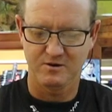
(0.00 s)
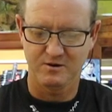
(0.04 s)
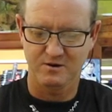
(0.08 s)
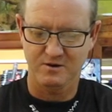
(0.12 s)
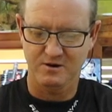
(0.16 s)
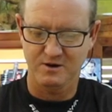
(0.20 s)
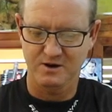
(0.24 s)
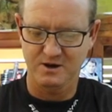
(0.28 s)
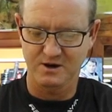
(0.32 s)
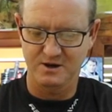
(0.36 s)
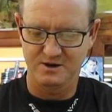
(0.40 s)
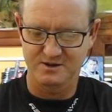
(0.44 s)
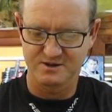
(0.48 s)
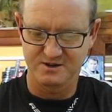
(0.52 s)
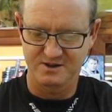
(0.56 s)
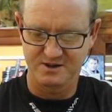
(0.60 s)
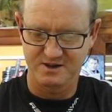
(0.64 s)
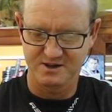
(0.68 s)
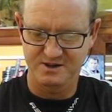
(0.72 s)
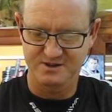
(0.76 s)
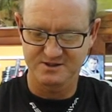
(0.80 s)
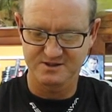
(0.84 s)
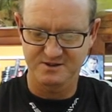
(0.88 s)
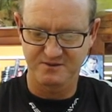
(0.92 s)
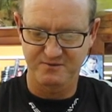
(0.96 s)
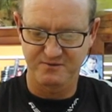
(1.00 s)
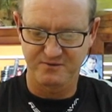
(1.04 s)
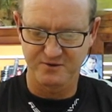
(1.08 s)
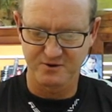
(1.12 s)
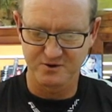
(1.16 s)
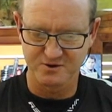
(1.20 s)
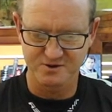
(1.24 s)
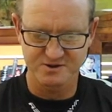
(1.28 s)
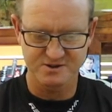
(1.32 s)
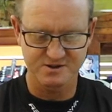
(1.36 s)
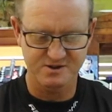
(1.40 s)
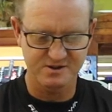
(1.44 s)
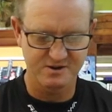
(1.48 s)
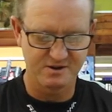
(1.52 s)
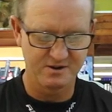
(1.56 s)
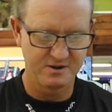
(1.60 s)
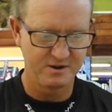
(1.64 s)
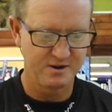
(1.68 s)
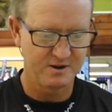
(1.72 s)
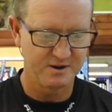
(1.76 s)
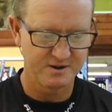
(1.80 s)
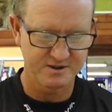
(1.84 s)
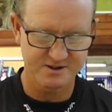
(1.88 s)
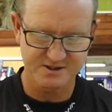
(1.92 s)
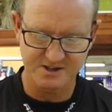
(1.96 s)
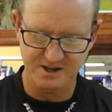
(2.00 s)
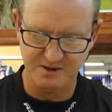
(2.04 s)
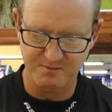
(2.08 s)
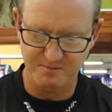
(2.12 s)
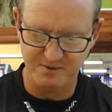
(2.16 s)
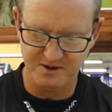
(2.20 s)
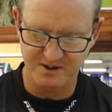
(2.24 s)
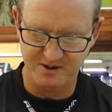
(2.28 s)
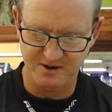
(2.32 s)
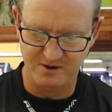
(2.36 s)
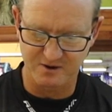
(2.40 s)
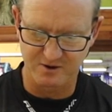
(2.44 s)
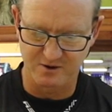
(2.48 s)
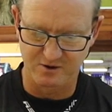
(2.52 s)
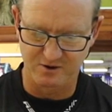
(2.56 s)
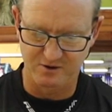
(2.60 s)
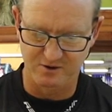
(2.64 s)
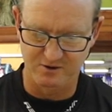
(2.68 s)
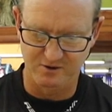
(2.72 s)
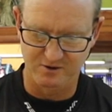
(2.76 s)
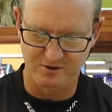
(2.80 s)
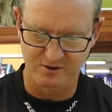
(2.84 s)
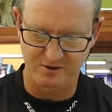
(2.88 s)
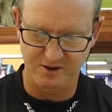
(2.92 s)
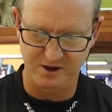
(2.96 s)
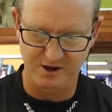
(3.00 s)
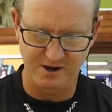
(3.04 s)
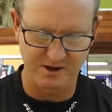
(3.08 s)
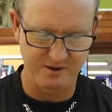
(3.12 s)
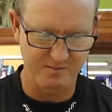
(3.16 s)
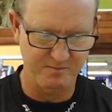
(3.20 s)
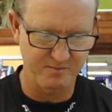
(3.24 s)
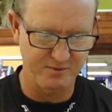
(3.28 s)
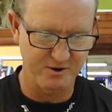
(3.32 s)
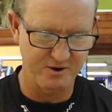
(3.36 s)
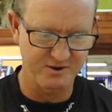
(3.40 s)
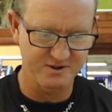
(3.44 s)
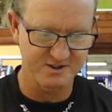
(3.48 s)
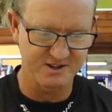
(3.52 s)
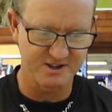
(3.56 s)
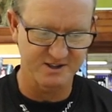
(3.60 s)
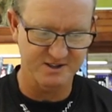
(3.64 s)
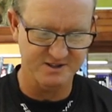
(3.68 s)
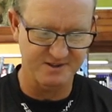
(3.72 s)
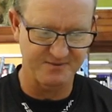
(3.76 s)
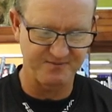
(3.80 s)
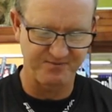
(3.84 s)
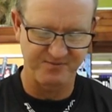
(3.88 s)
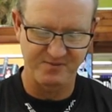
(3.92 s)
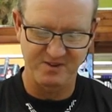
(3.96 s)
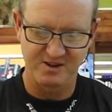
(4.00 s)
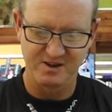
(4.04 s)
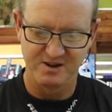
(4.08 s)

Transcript: Okay, so there's the first step in the whole uh, process.